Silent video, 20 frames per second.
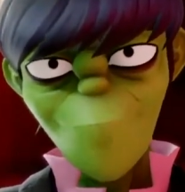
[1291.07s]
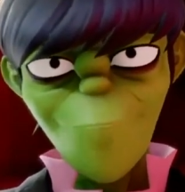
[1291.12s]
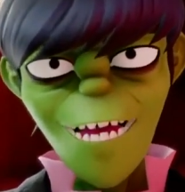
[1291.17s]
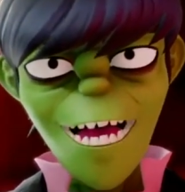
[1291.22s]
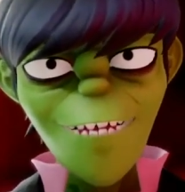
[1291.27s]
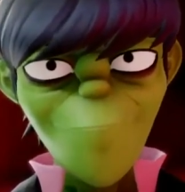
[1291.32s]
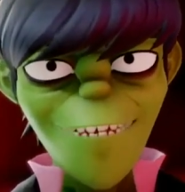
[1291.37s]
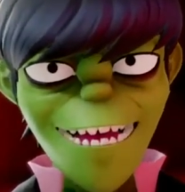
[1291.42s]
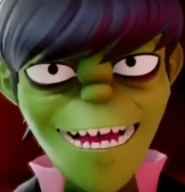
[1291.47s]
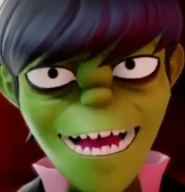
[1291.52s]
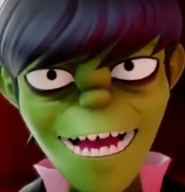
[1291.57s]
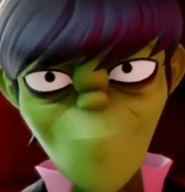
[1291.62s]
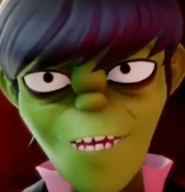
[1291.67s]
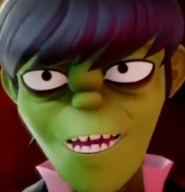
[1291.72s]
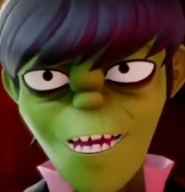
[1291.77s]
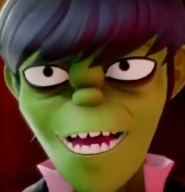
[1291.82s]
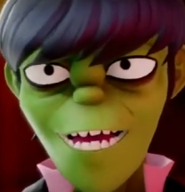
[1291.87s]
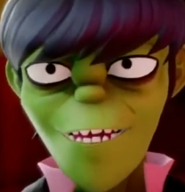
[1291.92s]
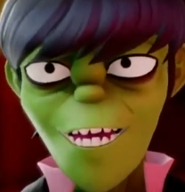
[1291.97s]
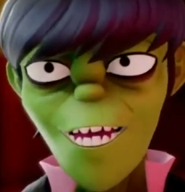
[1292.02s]
But
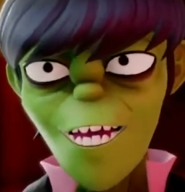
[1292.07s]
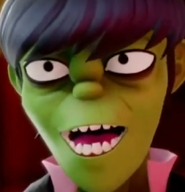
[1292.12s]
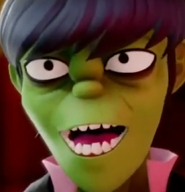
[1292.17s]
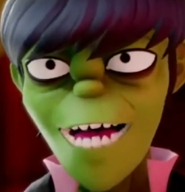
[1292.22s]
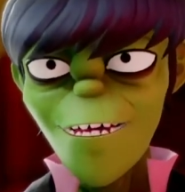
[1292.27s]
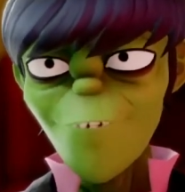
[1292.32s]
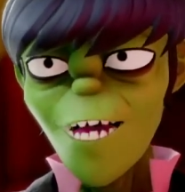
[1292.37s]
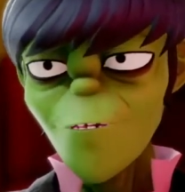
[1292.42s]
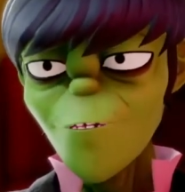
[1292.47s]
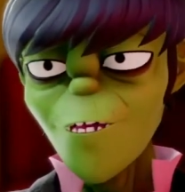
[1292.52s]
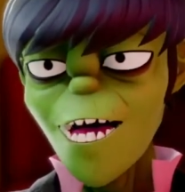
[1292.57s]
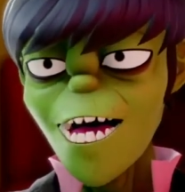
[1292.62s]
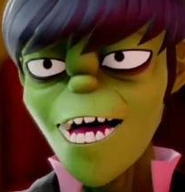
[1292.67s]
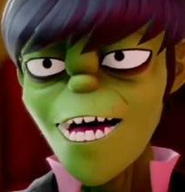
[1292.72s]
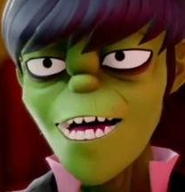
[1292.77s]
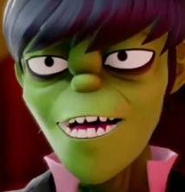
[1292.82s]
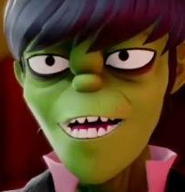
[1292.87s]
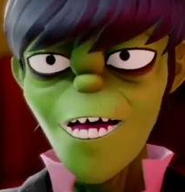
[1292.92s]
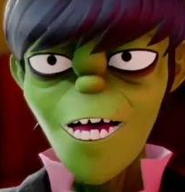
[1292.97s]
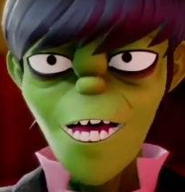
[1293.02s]
even though it's time to
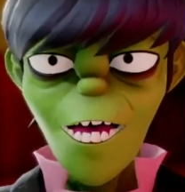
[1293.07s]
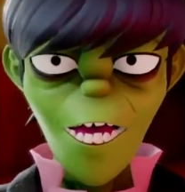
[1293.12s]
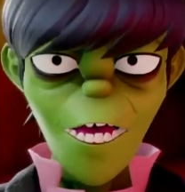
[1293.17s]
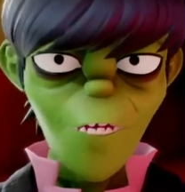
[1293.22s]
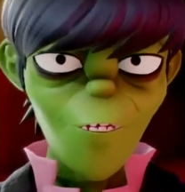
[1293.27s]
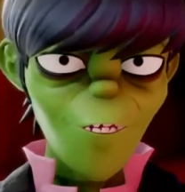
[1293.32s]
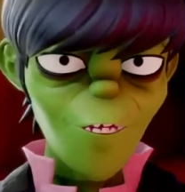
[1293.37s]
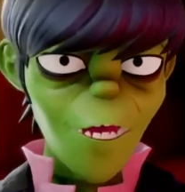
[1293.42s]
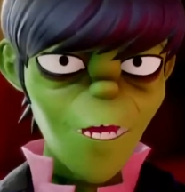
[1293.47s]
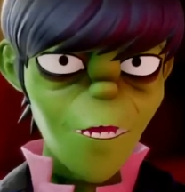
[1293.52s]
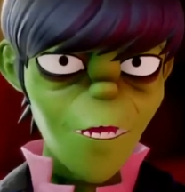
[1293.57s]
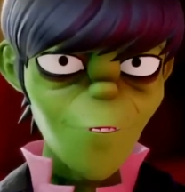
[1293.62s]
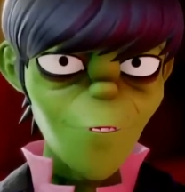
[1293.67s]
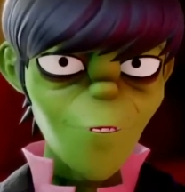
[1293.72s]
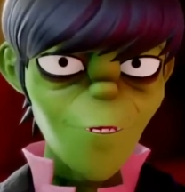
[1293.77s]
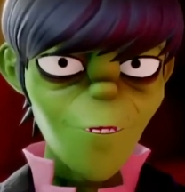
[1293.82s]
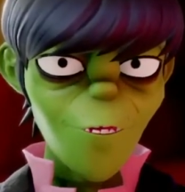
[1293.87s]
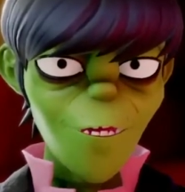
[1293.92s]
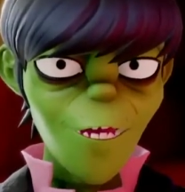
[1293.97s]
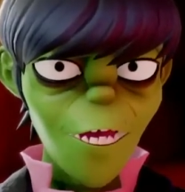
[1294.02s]
bid a
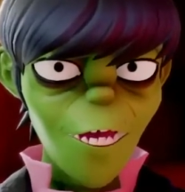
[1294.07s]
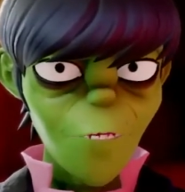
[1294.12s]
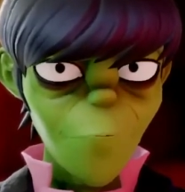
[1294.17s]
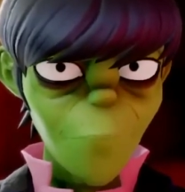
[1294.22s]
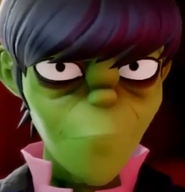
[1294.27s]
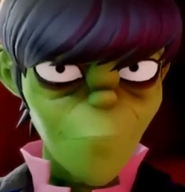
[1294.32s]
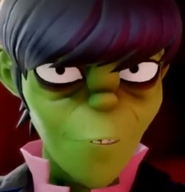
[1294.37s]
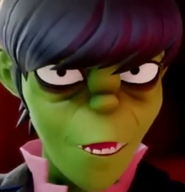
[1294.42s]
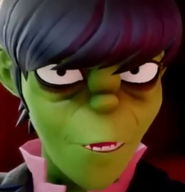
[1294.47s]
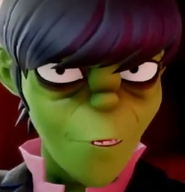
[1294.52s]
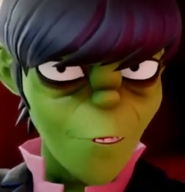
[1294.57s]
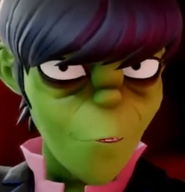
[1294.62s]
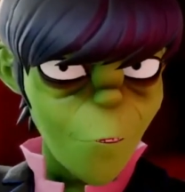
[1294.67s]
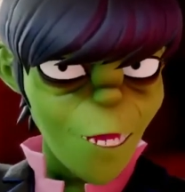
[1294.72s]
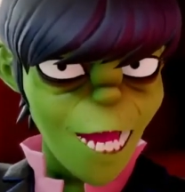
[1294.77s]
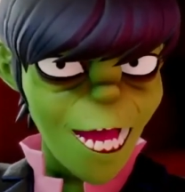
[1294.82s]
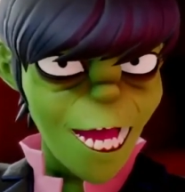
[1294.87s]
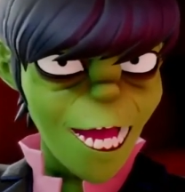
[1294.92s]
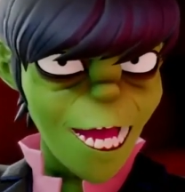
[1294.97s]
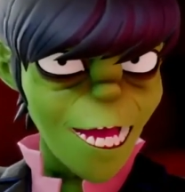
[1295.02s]
fond bon
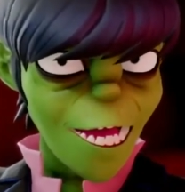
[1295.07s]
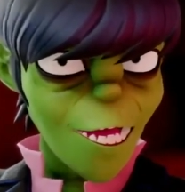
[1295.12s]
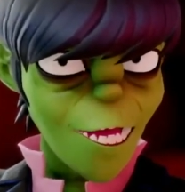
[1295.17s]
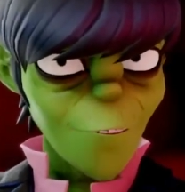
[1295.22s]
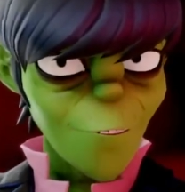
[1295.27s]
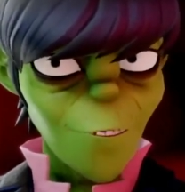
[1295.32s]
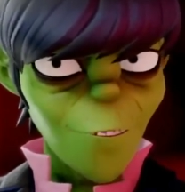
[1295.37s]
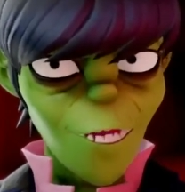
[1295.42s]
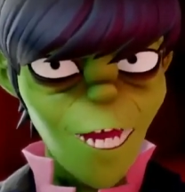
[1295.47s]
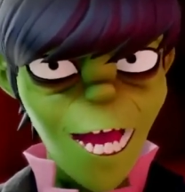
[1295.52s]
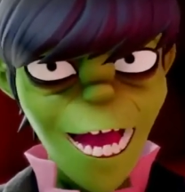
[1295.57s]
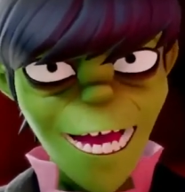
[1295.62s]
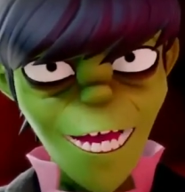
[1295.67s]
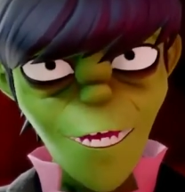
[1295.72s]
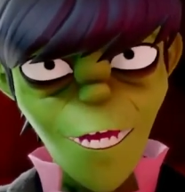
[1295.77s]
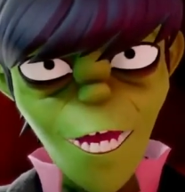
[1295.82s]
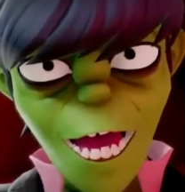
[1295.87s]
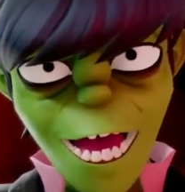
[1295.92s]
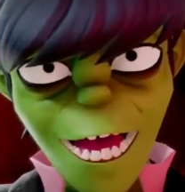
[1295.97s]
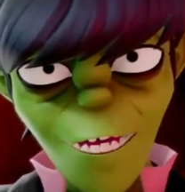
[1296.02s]
nuit to
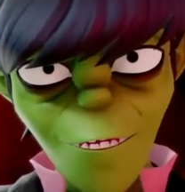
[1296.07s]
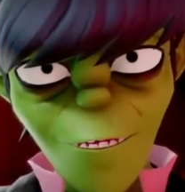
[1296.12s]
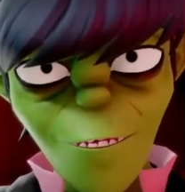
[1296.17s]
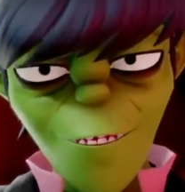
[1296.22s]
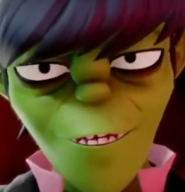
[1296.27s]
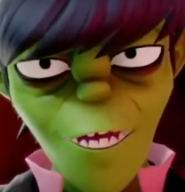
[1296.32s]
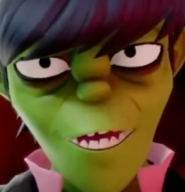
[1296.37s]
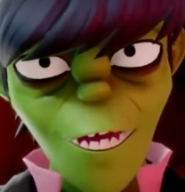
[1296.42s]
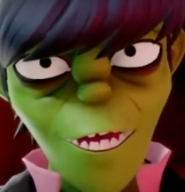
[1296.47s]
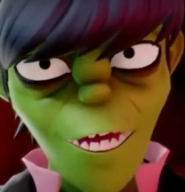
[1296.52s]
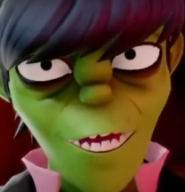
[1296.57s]
Cracker Island,